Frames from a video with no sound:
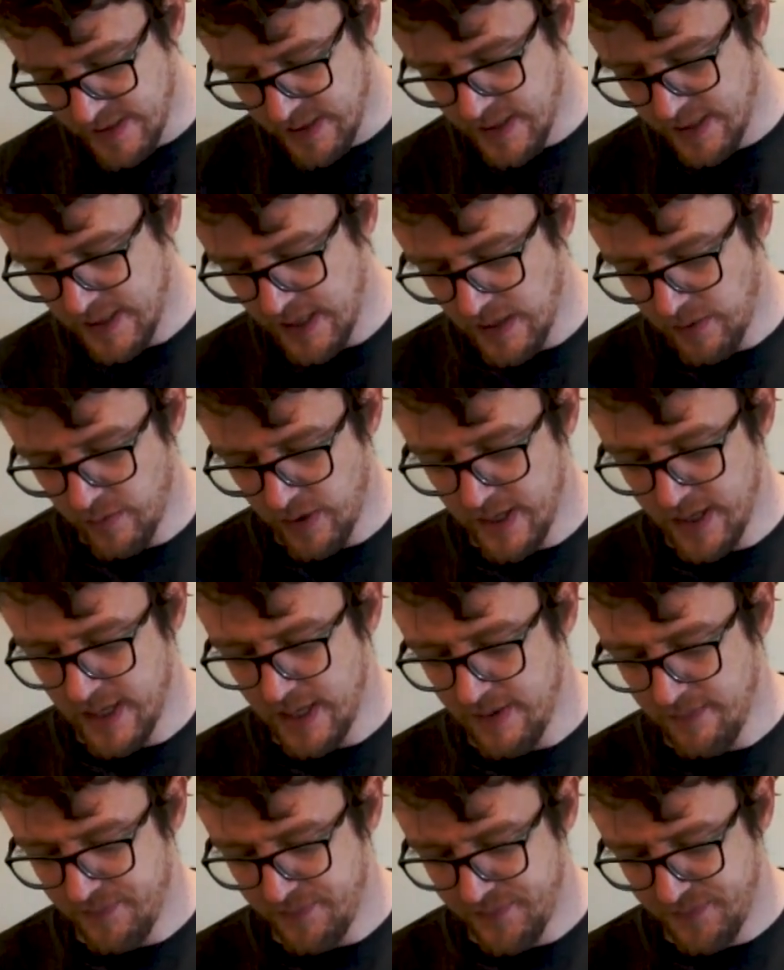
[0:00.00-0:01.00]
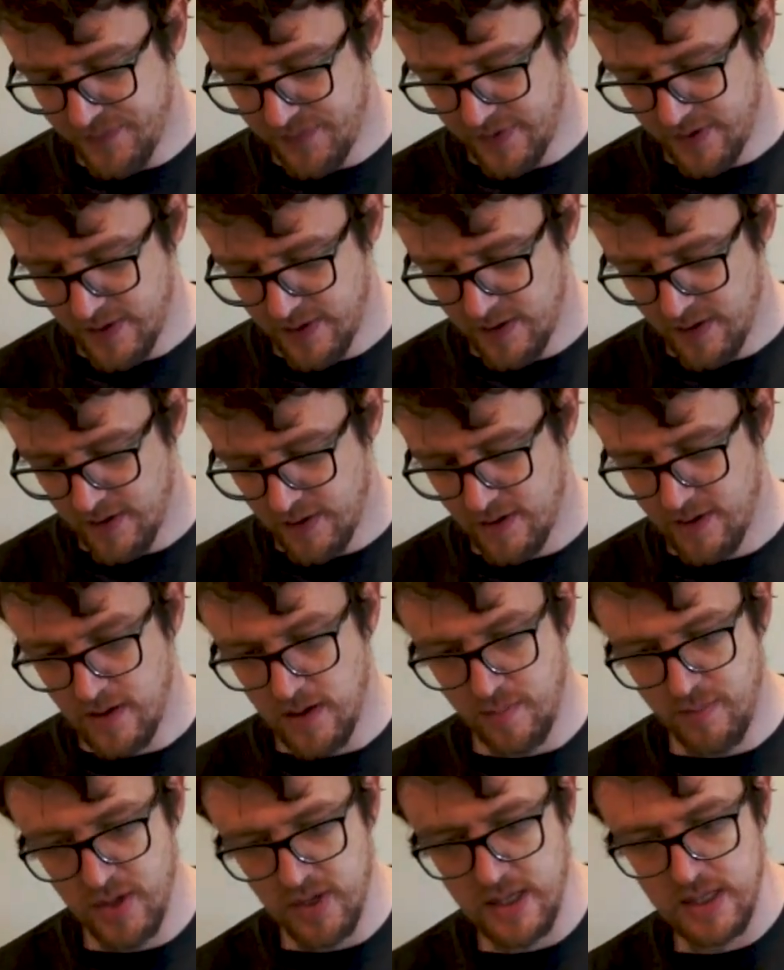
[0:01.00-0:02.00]
the gateway hat.
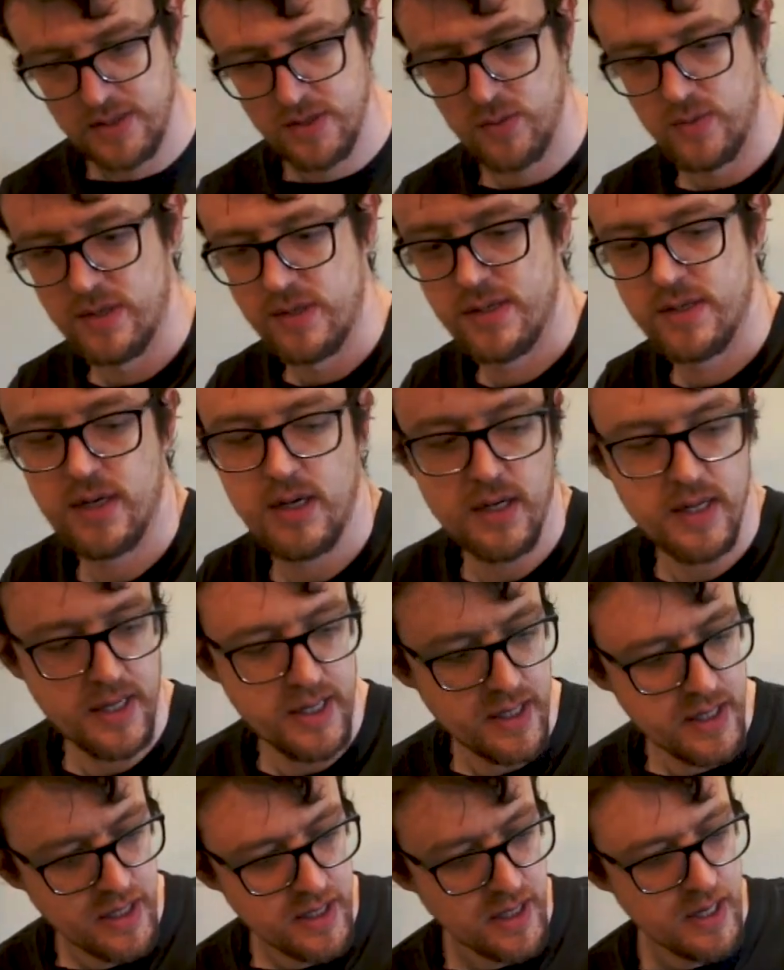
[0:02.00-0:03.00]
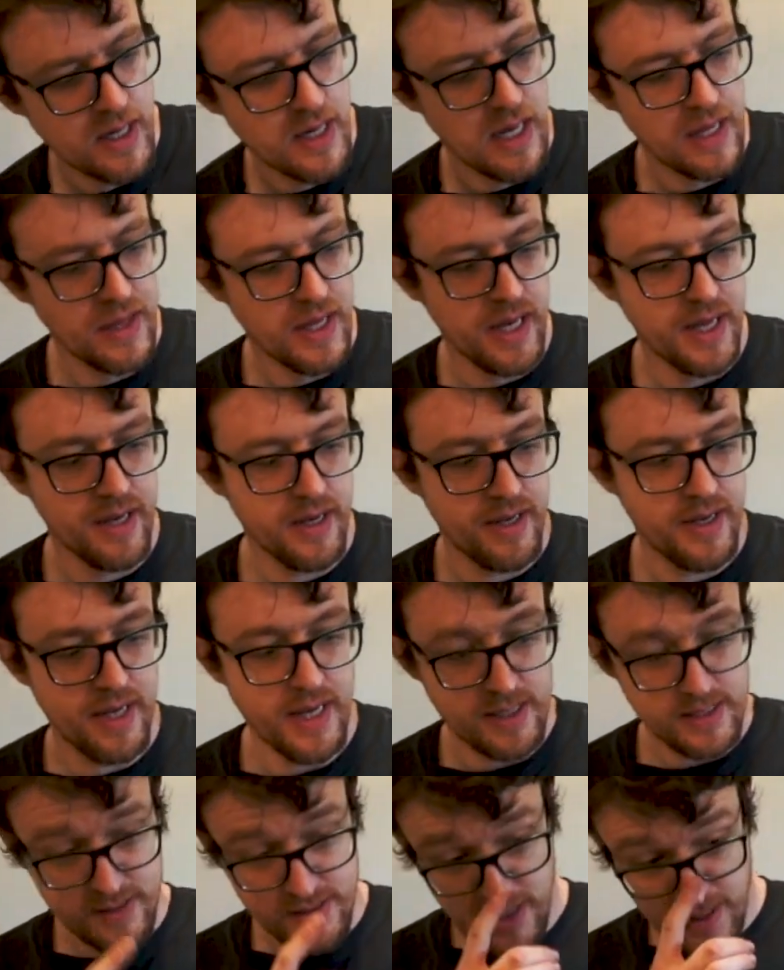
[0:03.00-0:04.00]
I'll put that to one side. And then
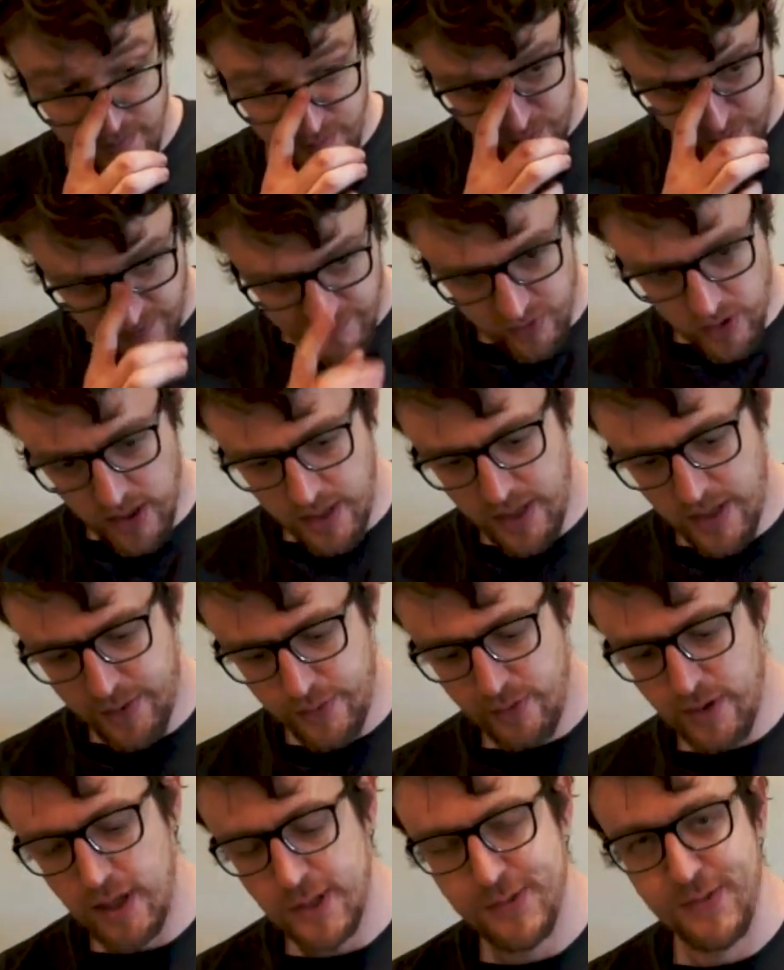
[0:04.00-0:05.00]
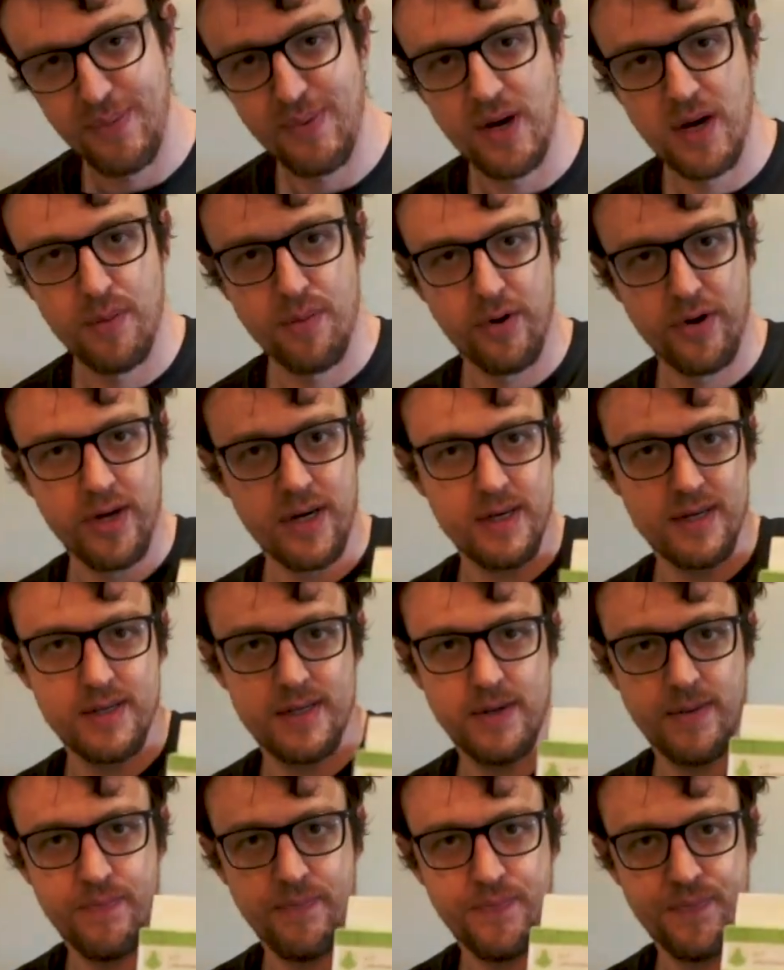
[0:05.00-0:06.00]
next up, we've got another Raspberry Pi
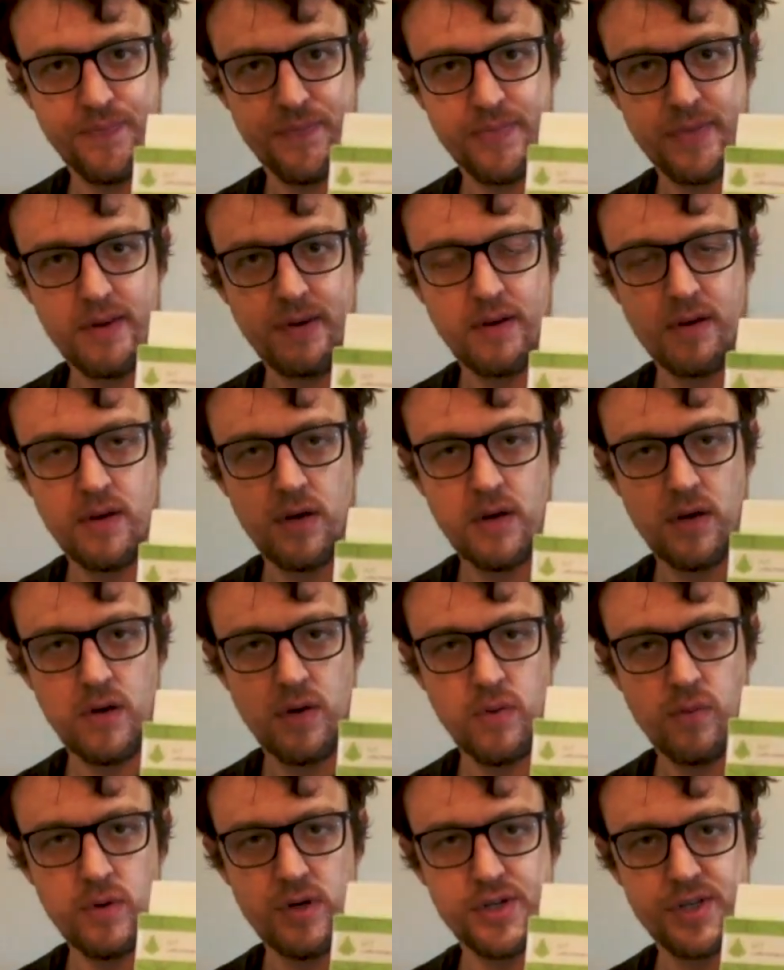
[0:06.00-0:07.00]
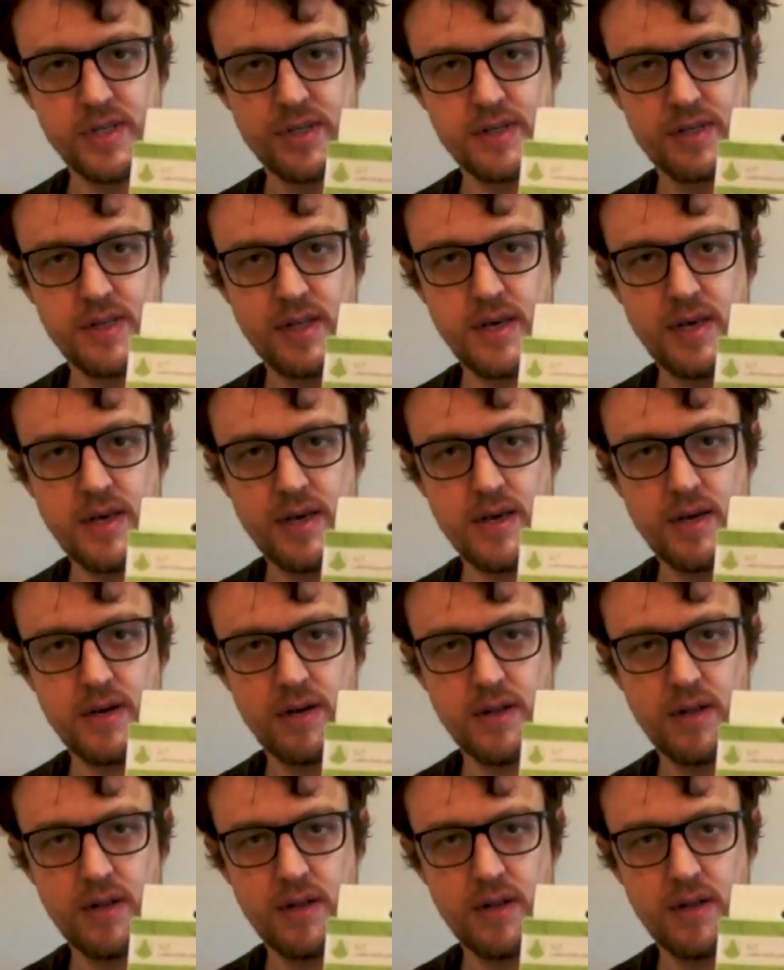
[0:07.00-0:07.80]
product, which is the